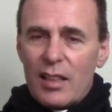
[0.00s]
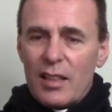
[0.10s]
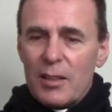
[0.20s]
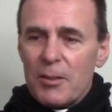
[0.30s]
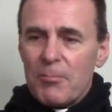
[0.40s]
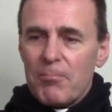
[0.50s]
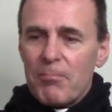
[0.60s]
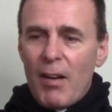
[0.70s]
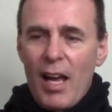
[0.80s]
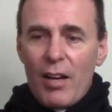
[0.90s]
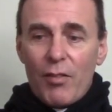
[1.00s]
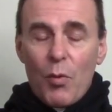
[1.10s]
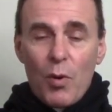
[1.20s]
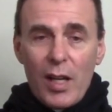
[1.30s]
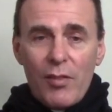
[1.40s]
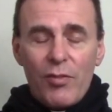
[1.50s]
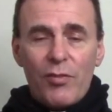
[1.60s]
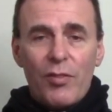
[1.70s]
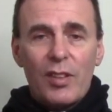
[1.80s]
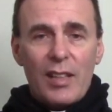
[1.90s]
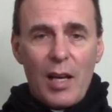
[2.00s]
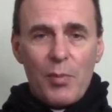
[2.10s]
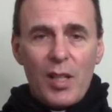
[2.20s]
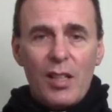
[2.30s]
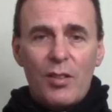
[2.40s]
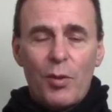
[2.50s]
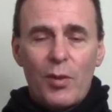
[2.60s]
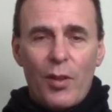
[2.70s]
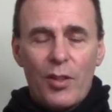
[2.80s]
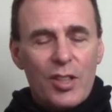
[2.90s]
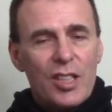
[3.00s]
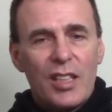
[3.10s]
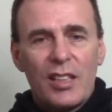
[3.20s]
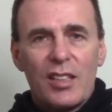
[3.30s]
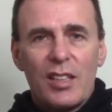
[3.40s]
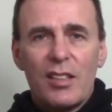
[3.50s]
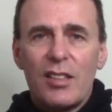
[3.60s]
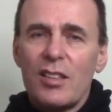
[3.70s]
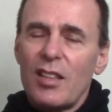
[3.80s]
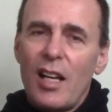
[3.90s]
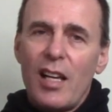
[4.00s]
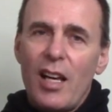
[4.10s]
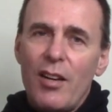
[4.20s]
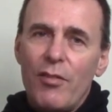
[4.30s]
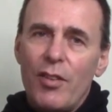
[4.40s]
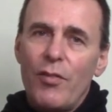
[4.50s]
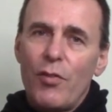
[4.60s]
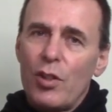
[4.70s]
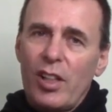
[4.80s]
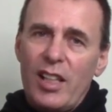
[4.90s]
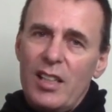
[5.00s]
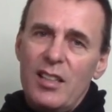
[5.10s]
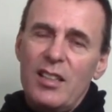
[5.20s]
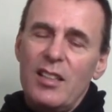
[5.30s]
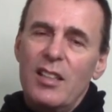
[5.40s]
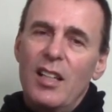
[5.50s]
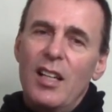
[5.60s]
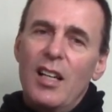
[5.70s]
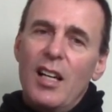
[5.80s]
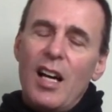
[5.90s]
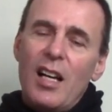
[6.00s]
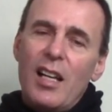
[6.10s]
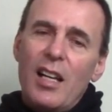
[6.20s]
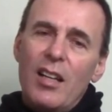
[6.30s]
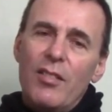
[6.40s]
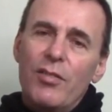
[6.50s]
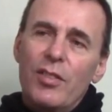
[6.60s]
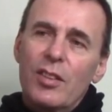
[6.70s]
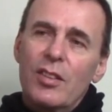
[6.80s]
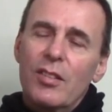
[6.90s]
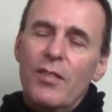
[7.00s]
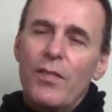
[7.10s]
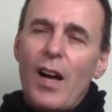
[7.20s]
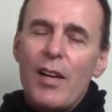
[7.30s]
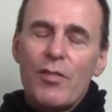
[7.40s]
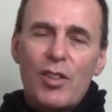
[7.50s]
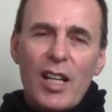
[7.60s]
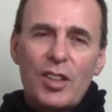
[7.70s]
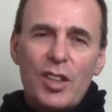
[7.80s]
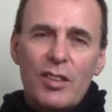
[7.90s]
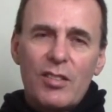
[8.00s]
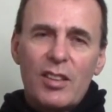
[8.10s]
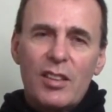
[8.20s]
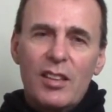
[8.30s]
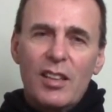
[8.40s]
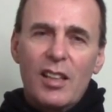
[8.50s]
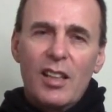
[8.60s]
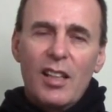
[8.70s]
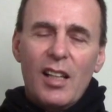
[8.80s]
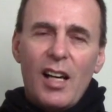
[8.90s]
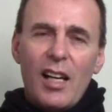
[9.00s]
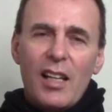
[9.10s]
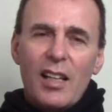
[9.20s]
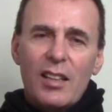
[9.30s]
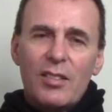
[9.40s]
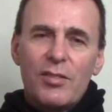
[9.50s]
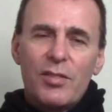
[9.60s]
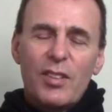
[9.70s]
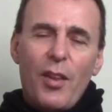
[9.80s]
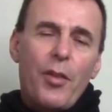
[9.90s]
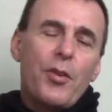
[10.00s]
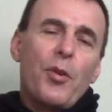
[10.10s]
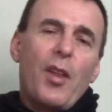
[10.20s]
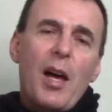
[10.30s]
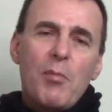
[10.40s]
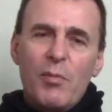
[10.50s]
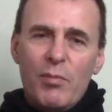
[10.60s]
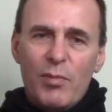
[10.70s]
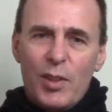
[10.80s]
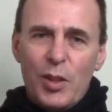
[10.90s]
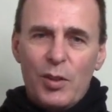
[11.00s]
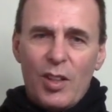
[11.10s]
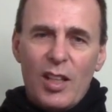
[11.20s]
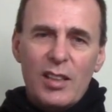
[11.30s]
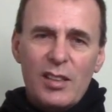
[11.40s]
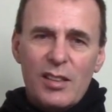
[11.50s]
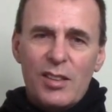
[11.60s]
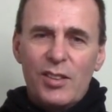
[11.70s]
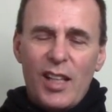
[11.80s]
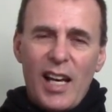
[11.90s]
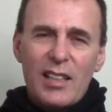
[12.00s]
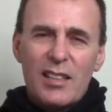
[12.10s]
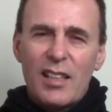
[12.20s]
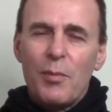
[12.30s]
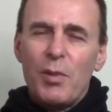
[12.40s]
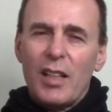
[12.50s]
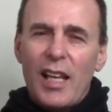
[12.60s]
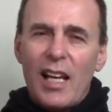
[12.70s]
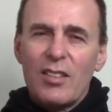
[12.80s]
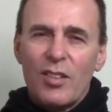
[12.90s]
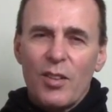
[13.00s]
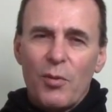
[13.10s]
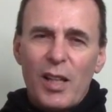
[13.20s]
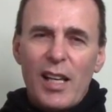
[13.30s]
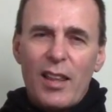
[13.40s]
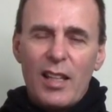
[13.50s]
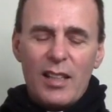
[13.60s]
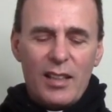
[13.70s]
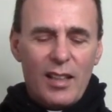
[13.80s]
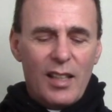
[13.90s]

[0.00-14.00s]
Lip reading: have a wife, Debbie, 36 years, I have 4 kids, I have 5 grandchildren, I have, through them, 2 dogs, 2 cats, couple of cats on the way, I think,